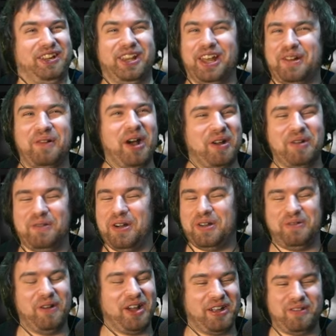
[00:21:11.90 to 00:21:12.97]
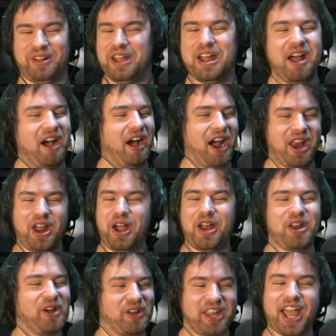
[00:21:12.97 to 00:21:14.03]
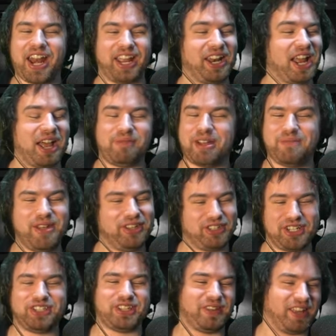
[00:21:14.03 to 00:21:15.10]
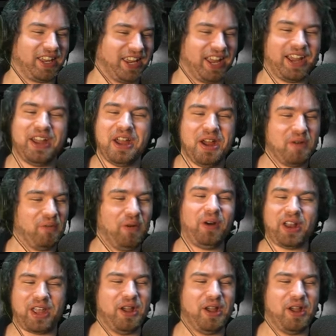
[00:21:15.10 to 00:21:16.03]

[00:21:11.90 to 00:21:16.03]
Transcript: like, what, what, what? I, I don't get it. Am I missing something here? What?